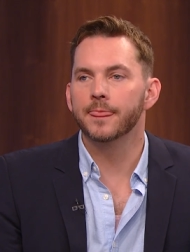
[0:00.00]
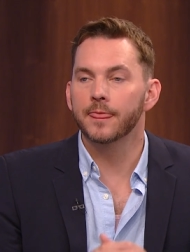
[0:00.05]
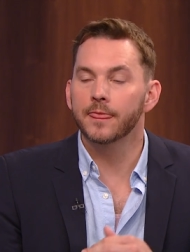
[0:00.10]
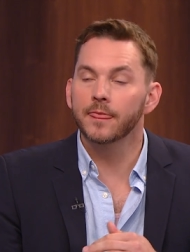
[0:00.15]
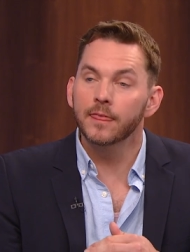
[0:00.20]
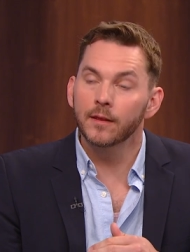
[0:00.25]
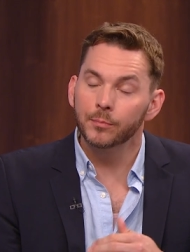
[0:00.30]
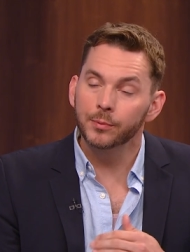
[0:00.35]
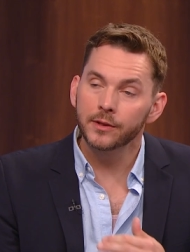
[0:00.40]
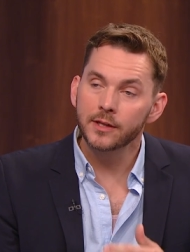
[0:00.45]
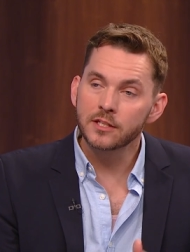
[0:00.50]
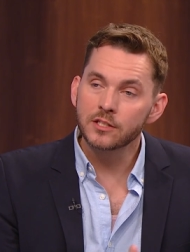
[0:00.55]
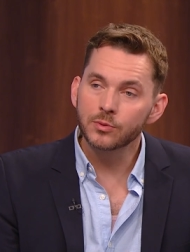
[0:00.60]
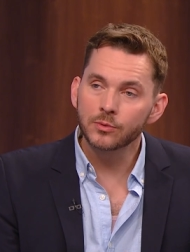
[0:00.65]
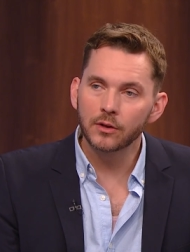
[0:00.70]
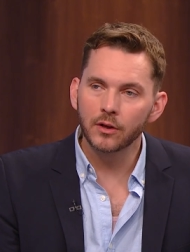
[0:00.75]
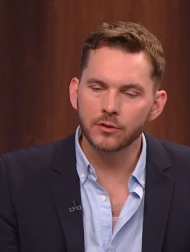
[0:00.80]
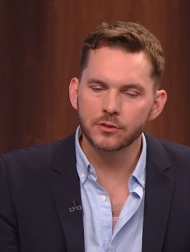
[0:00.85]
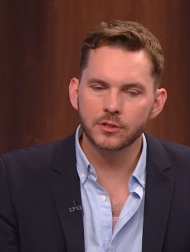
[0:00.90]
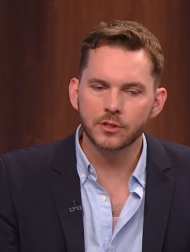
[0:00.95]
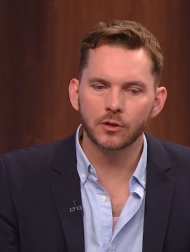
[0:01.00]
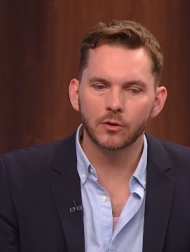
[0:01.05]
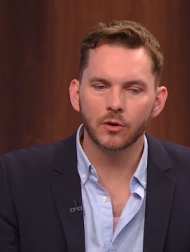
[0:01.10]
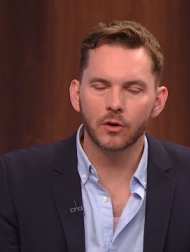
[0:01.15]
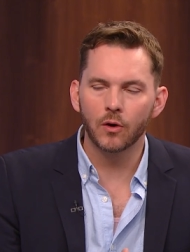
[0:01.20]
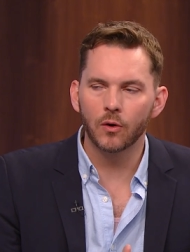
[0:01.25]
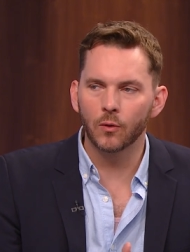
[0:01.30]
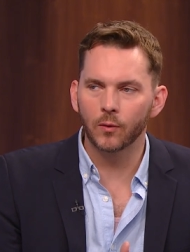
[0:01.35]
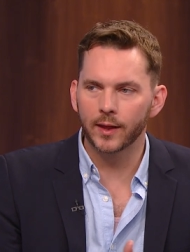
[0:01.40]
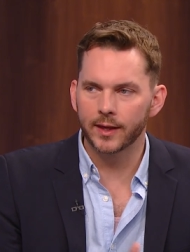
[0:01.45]
The police would also
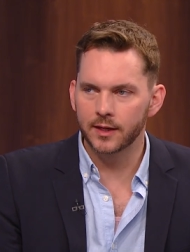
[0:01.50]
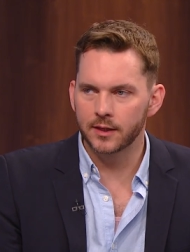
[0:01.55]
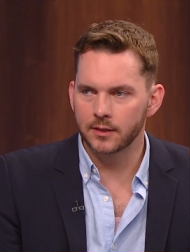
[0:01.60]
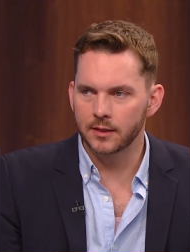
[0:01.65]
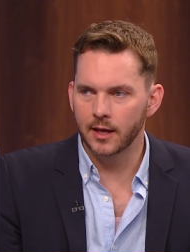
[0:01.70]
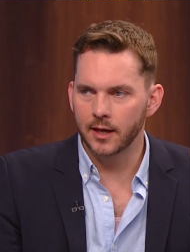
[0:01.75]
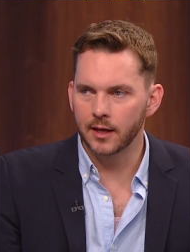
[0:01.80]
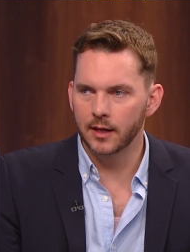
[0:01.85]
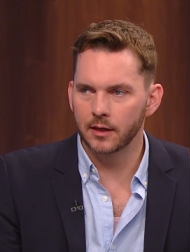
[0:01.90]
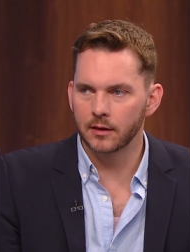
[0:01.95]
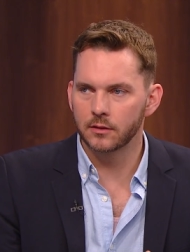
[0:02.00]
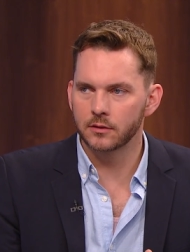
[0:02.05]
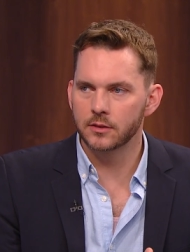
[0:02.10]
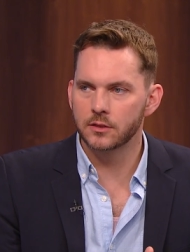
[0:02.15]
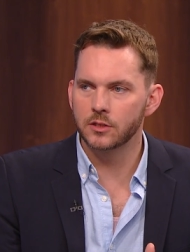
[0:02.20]
go late at night